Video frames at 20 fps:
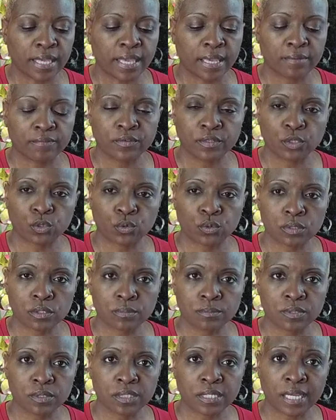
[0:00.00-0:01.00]
have in the
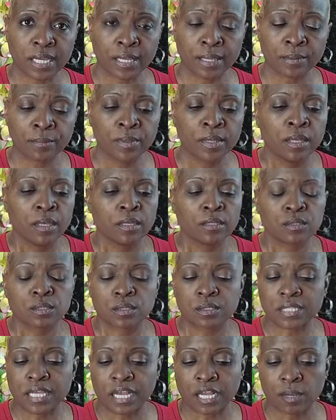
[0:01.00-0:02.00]
Christmas time, to
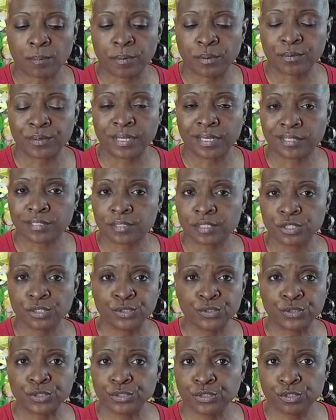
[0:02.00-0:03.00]
stock up on that. Because see,
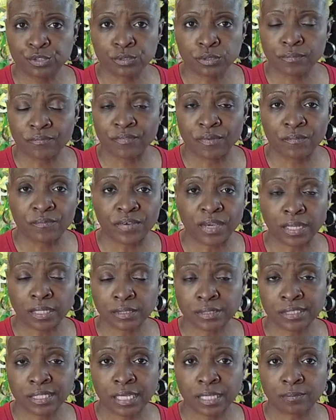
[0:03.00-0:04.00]
you can use them for
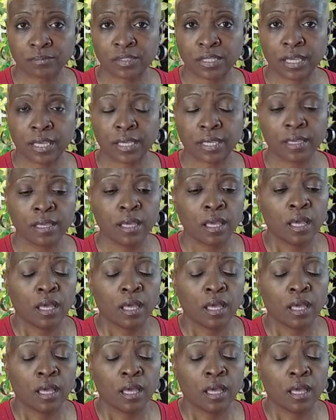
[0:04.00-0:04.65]
Valentine's Day,